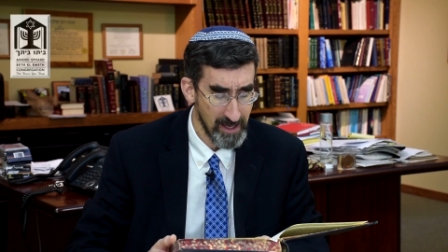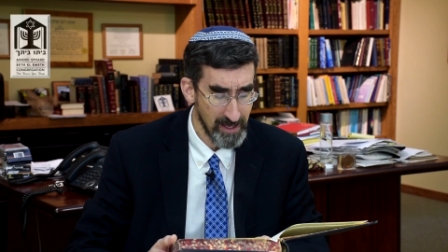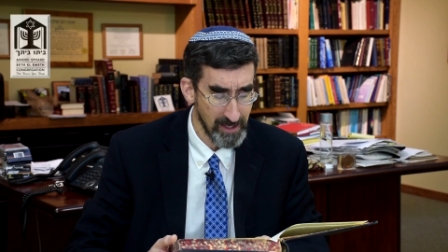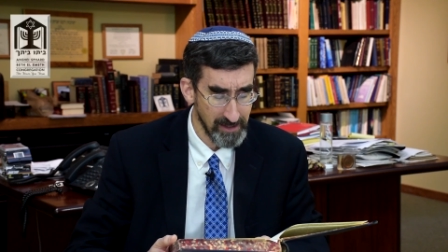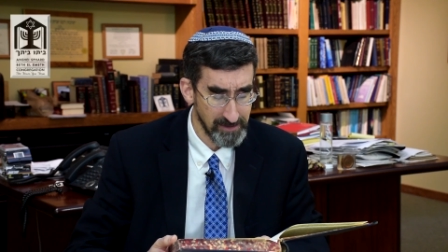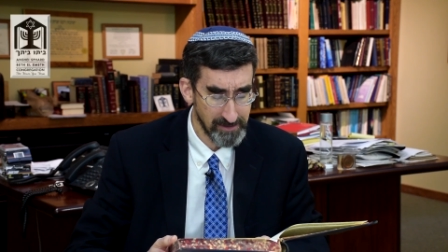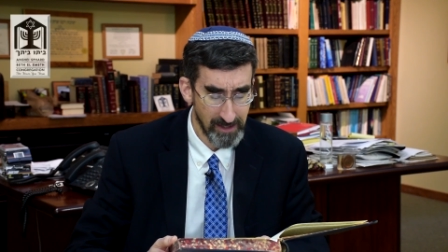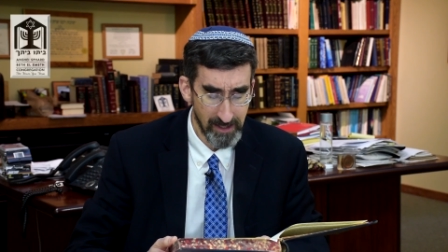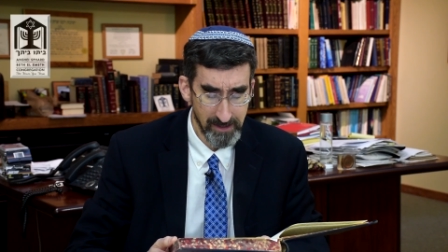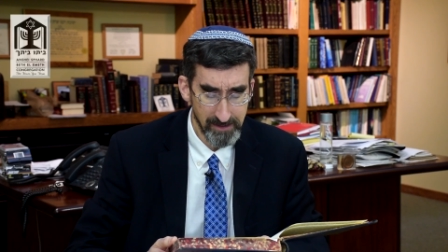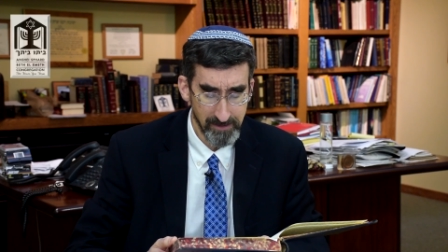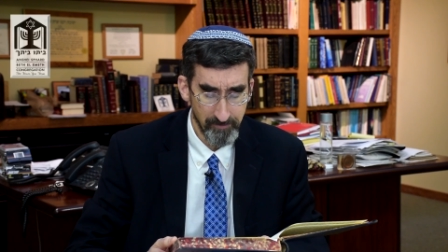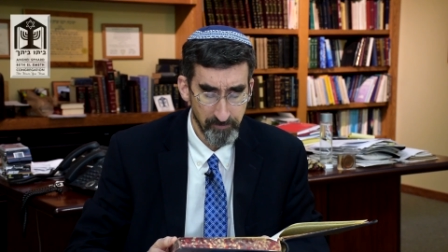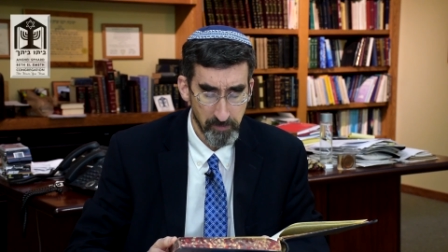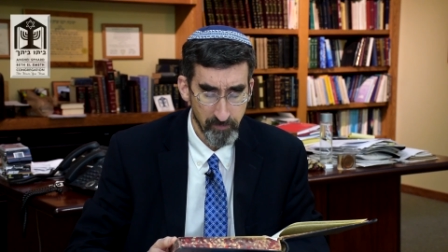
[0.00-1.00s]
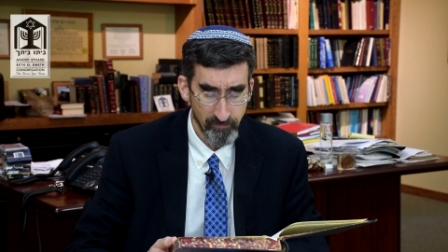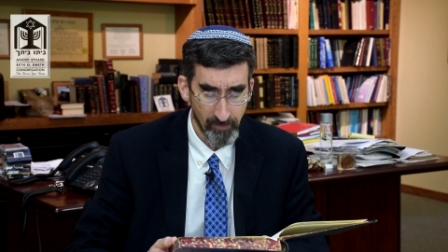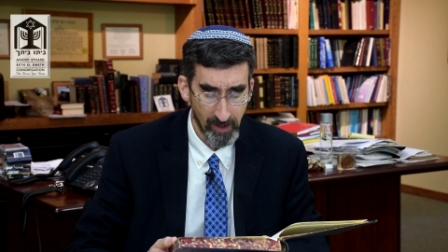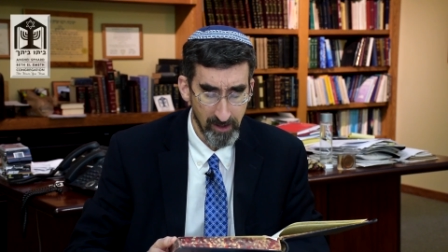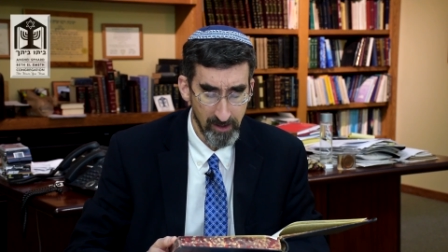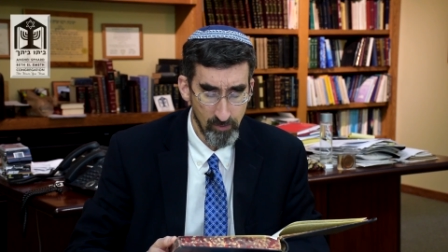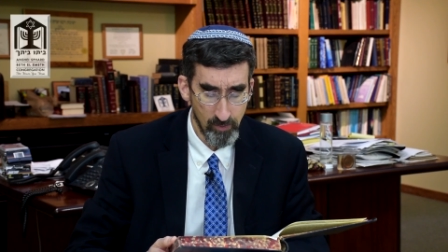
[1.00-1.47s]
he says
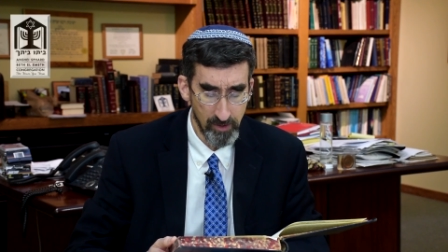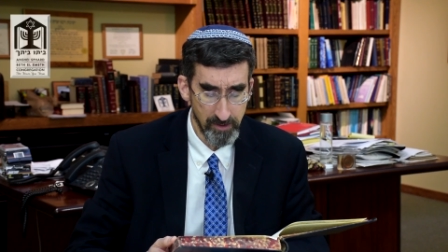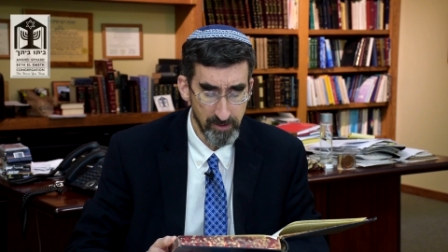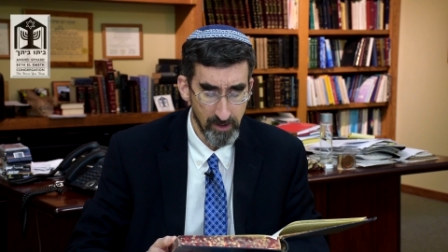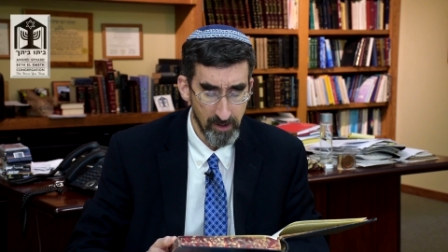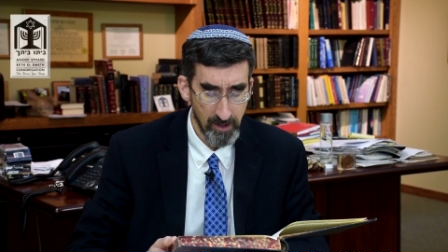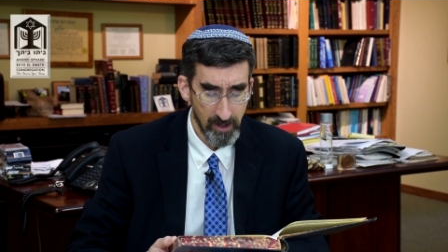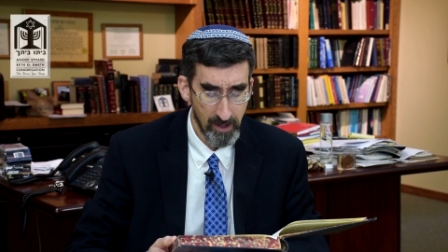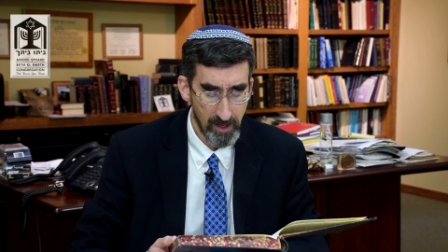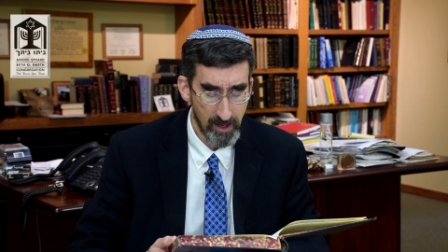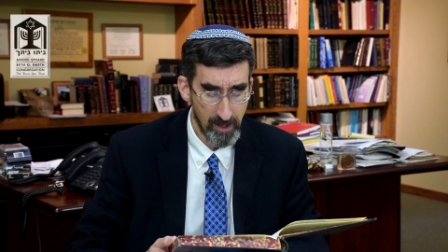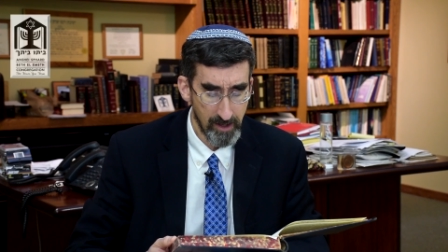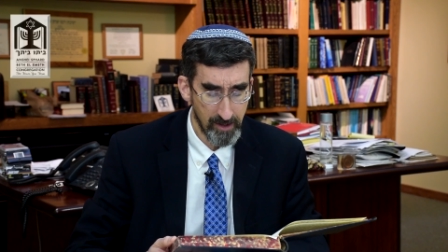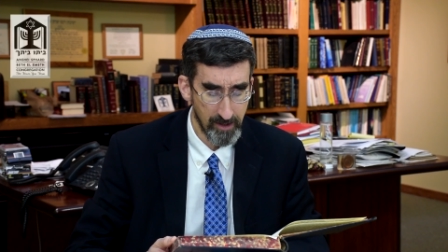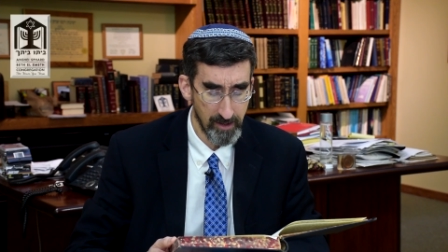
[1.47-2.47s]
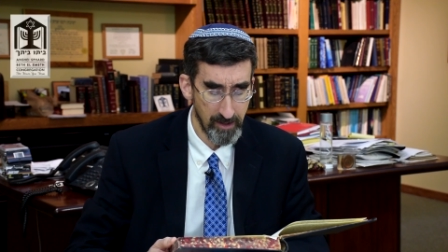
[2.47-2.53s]
he would, uh,